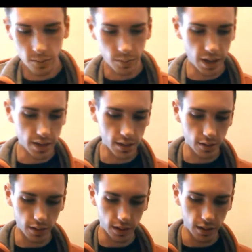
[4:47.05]

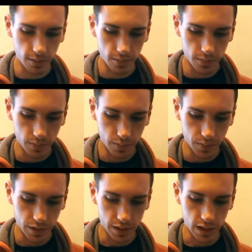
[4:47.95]
Basically
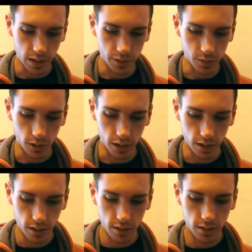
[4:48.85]
the same as
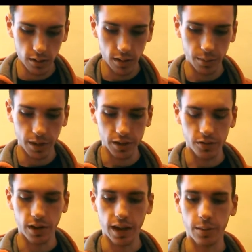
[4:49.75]
what the
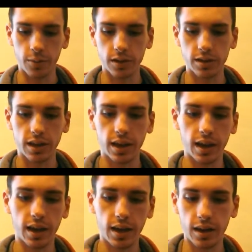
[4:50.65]
PS3 game looks like,
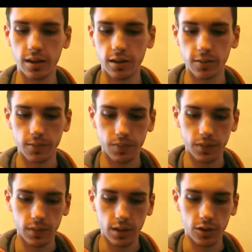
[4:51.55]
and
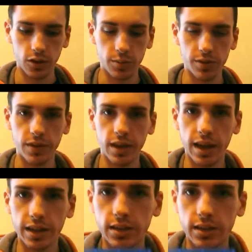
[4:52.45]
in terms of the case